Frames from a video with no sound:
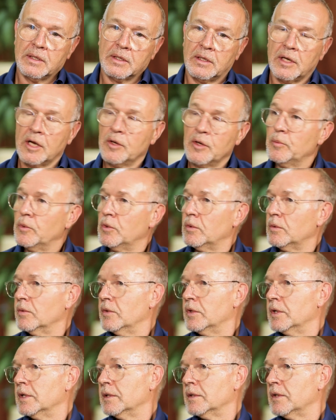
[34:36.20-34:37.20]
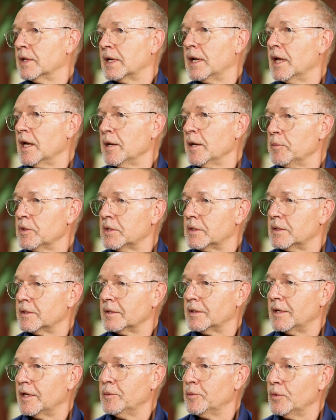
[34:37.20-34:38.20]
Global
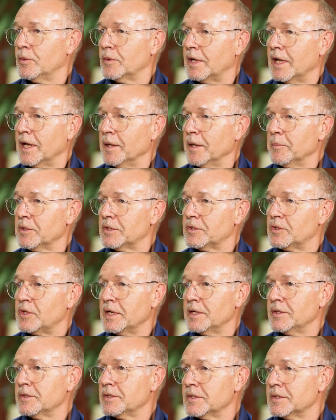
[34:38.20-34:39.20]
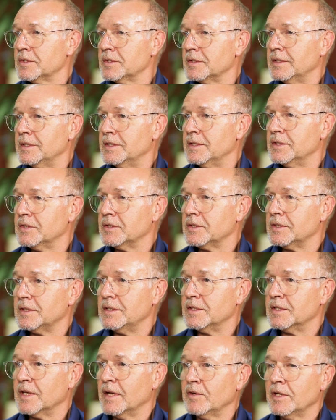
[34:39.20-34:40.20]
climate changes
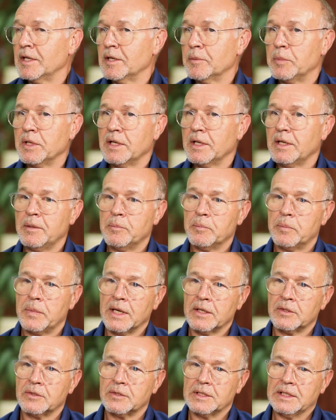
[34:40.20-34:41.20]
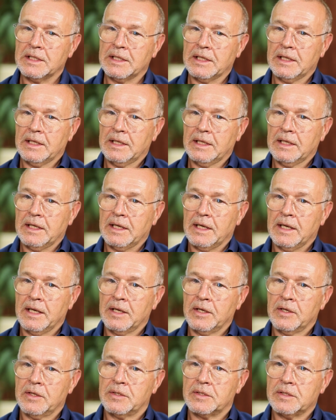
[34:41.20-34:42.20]
is having a big impact,
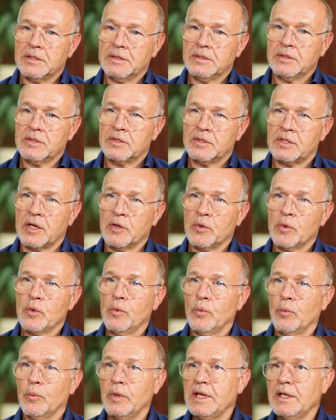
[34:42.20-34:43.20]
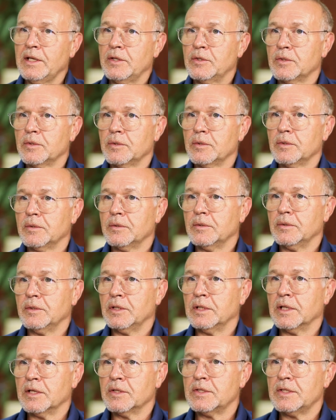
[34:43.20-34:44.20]
and so we need to,
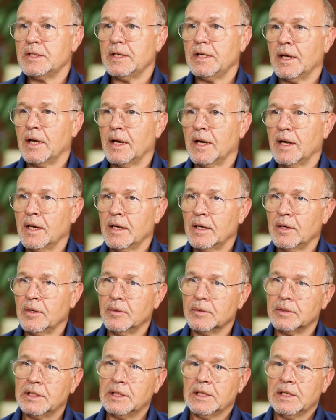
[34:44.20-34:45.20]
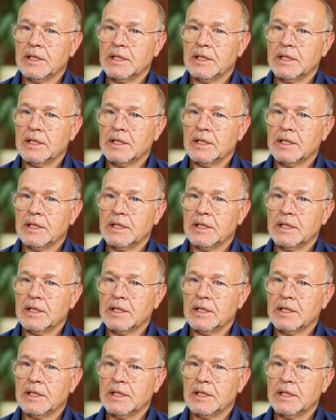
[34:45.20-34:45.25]
you know, see how